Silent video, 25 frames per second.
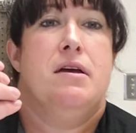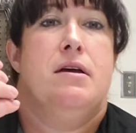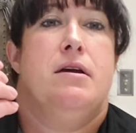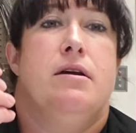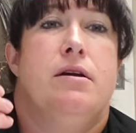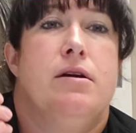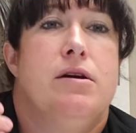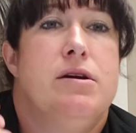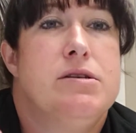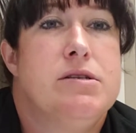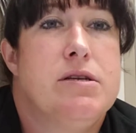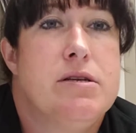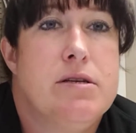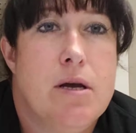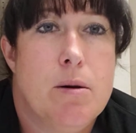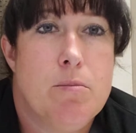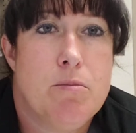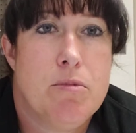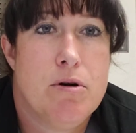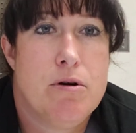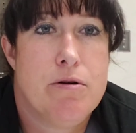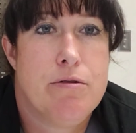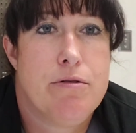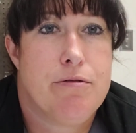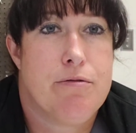There's a
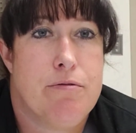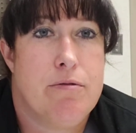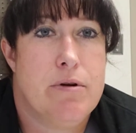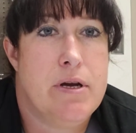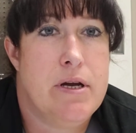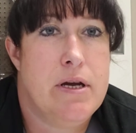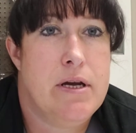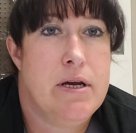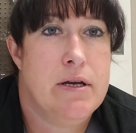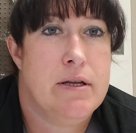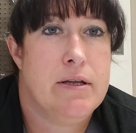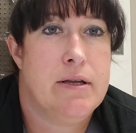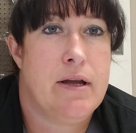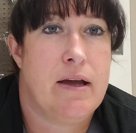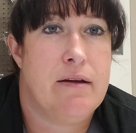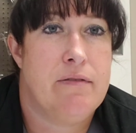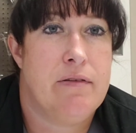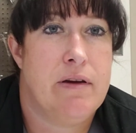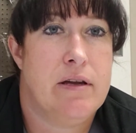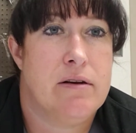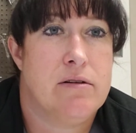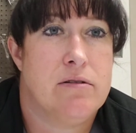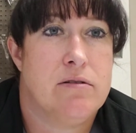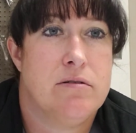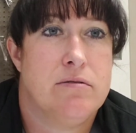number 3 knife
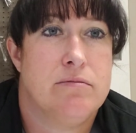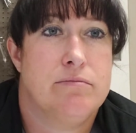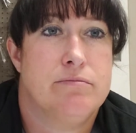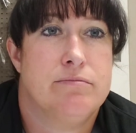handle.